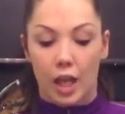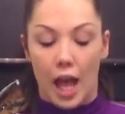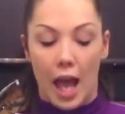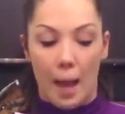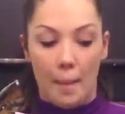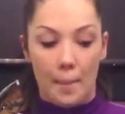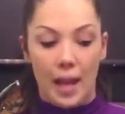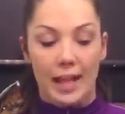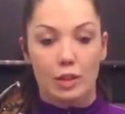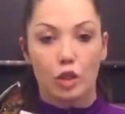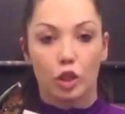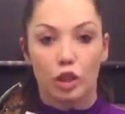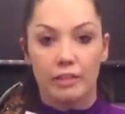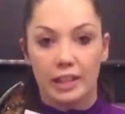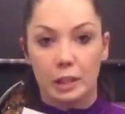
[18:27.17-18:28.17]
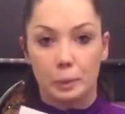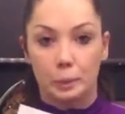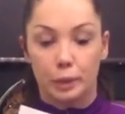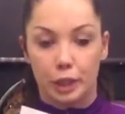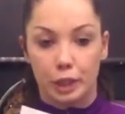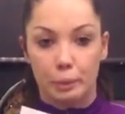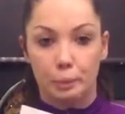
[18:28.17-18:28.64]
it's already
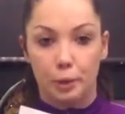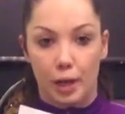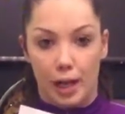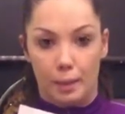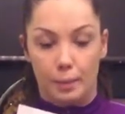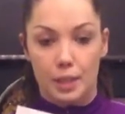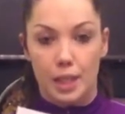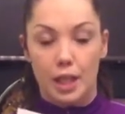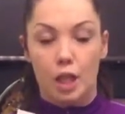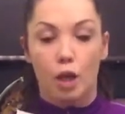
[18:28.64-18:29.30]
pre-prepped.